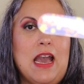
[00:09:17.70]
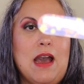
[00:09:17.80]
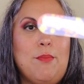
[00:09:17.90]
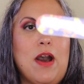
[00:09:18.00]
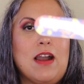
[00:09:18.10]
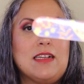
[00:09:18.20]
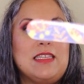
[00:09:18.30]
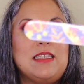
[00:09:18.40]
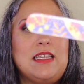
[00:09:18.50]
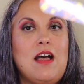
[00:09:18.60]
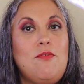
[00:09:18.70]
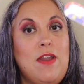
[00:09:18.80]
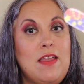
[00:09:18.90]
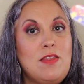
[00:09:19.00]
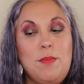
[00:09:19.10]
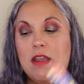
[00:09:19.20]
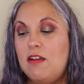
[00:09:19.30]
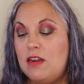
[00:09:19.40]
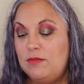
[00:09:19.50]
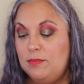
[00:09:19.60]
box itself and the
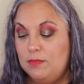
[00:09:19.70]
mirror.